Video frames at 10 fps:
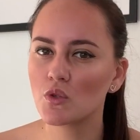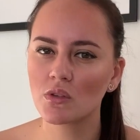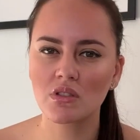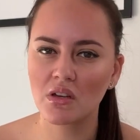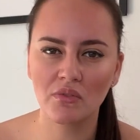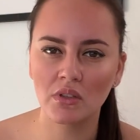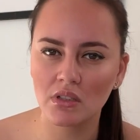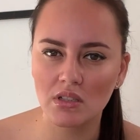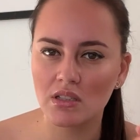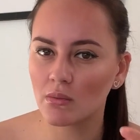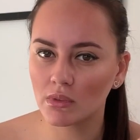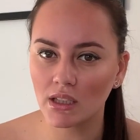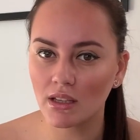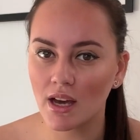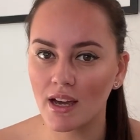doing stuff on the
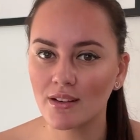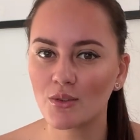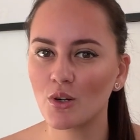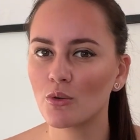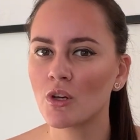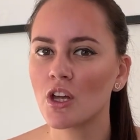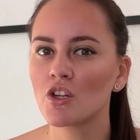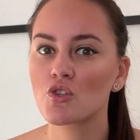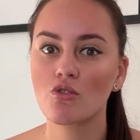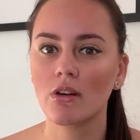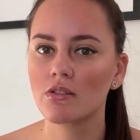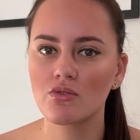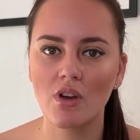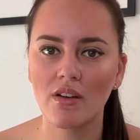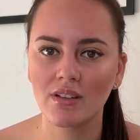assembly line or
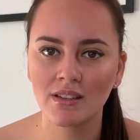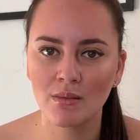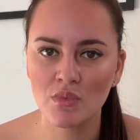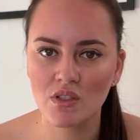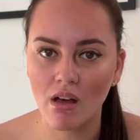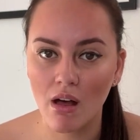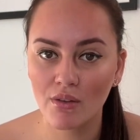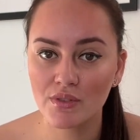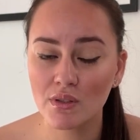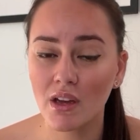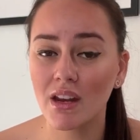trucks driving themselves.